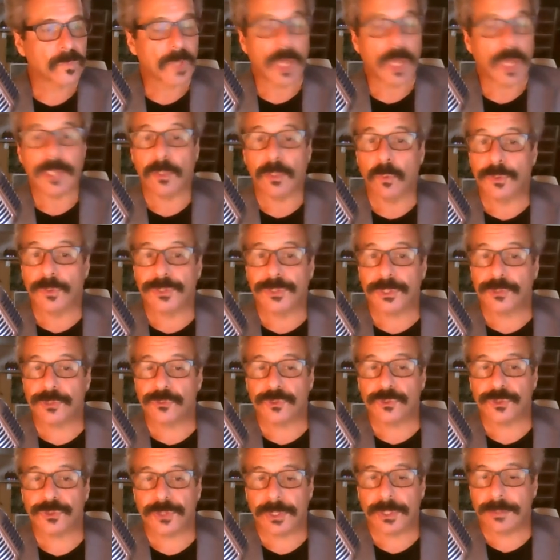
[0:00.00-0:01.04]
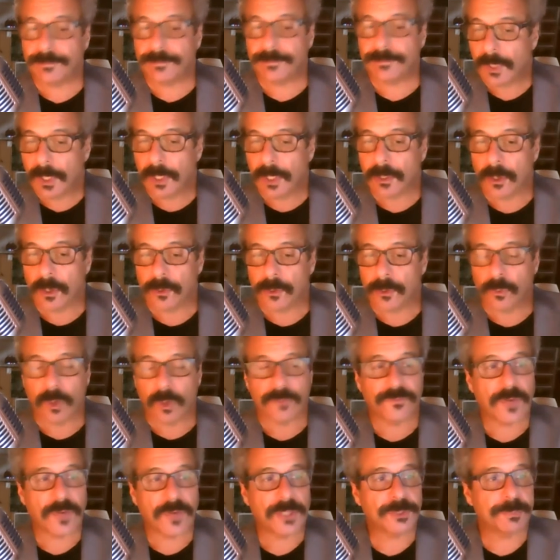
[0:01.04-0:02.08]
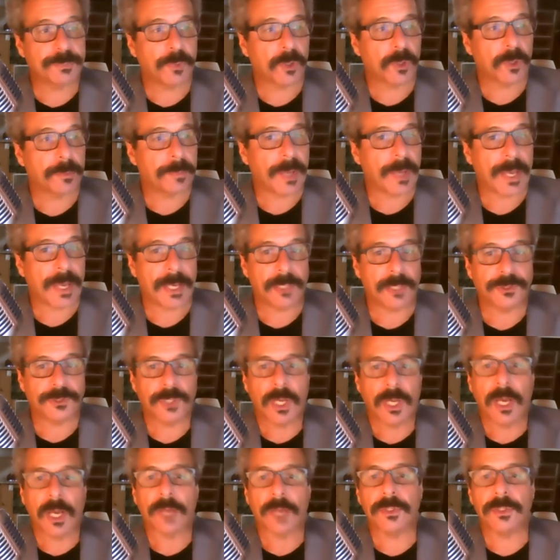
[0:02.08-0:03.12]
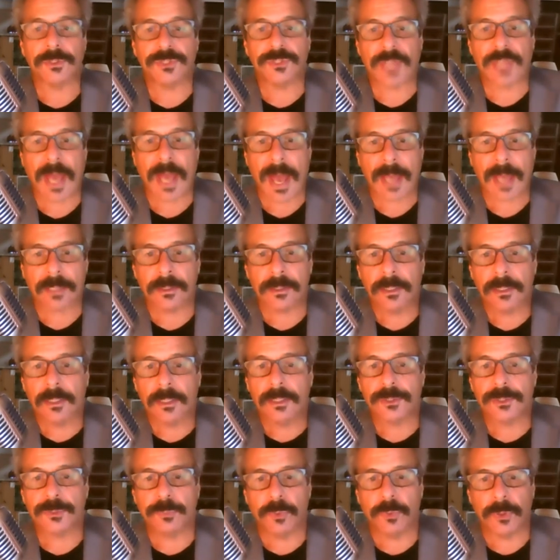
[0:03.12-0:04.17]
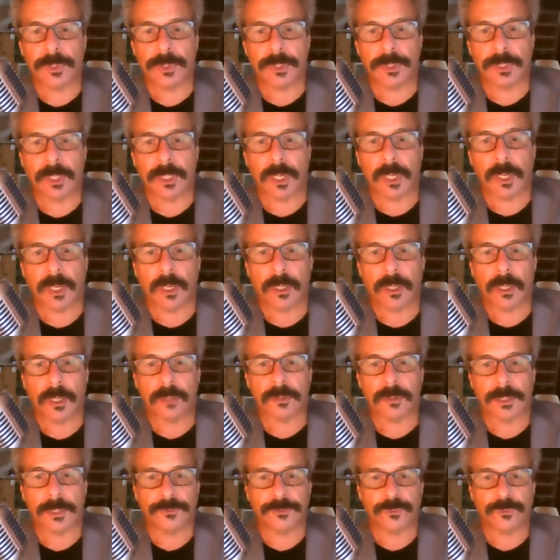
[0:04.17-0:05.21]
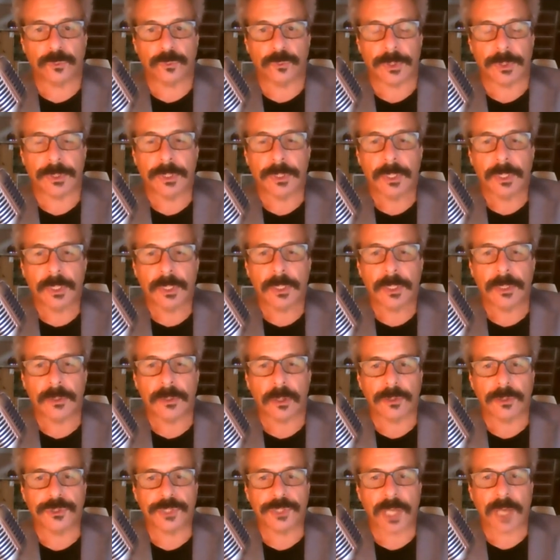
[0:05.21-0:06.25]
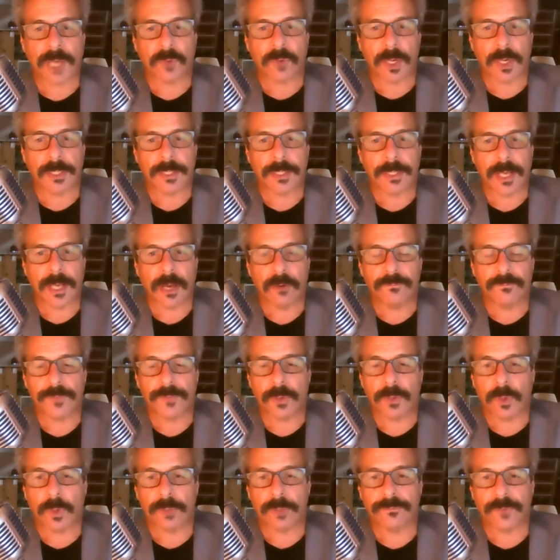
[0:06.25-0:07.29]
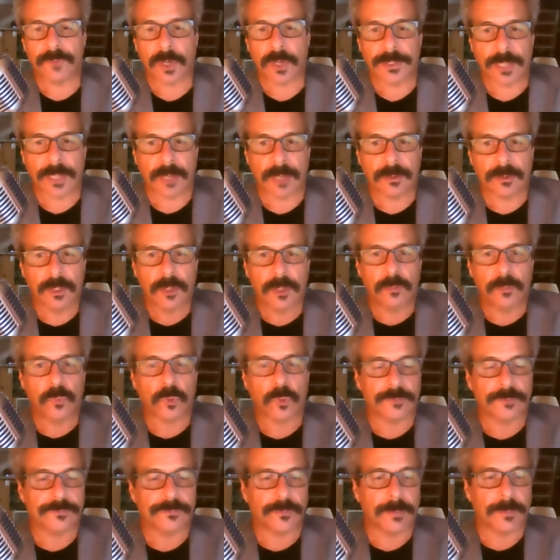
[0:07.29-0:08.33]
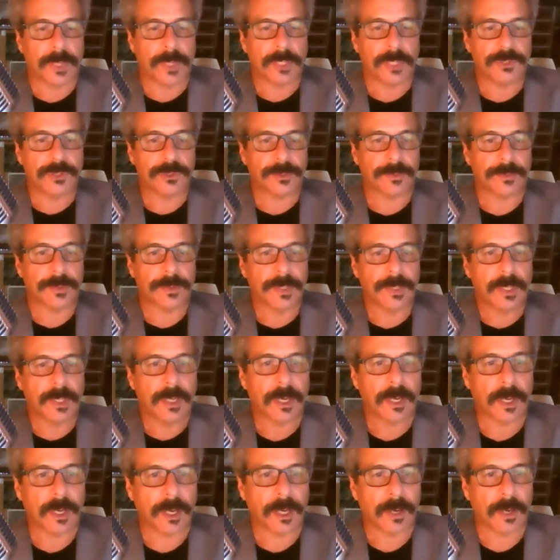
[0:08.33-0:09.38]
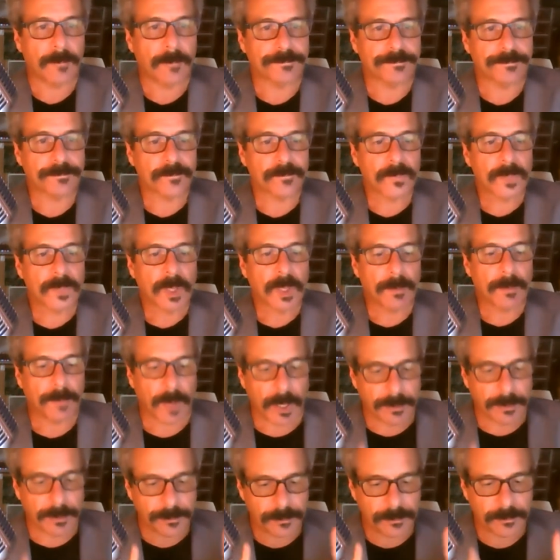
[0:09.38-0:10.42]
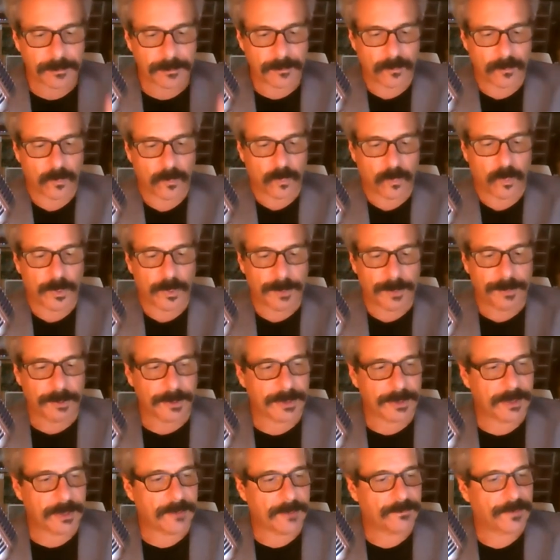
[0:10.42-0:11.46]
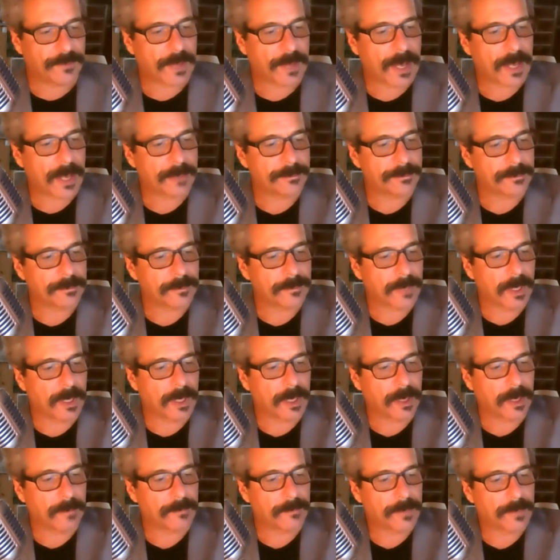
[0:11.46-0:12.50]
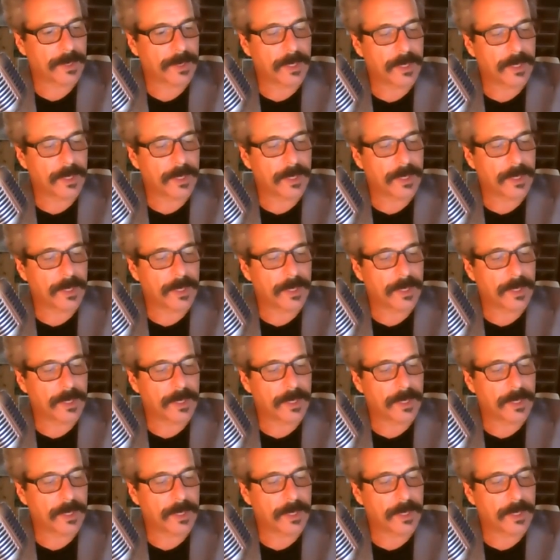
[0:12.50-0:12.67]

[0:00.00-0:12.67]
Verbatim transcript: anyone's interested, go to our Facebook page. I think Zach is putting a, a, link to it in our chat right now if they want to find out more information. Um, but we believe that um,